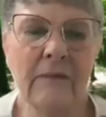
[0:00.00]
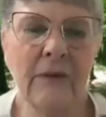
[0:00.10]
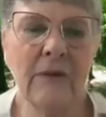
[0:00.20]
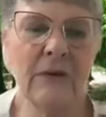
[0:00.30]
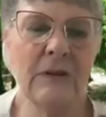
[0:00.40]

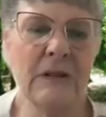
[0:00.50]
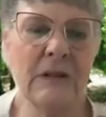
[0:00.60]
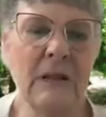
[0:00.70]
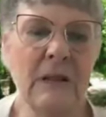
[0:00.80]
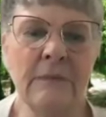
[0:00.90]
So you just
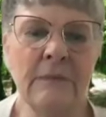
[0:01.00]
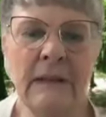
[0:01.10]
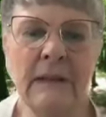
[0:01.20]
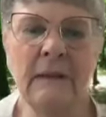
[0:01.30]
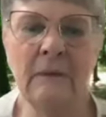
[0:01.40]
need help
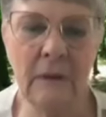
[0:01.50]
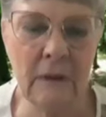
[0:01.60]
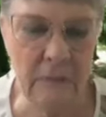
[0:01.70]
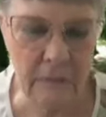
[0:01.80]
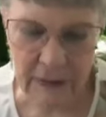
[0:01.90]
getting
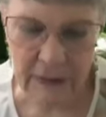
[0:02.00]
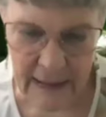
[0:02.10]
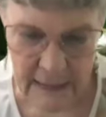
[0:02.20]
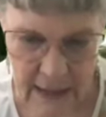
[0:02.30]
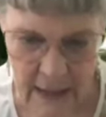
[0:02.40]
with
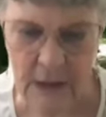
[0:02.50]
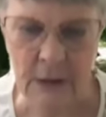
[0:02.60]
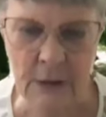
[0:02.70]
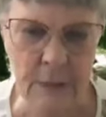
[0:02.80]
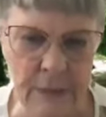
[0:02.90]
that
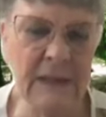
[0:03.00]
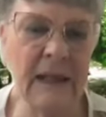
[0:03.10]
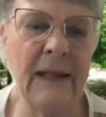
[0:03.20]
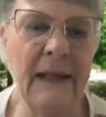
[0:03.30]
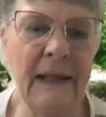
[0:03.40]
technical piece,
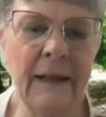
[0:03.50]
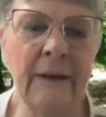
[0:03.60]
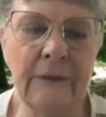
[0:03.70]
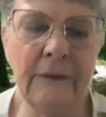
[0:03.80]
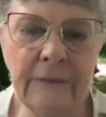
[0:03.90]
getting it out.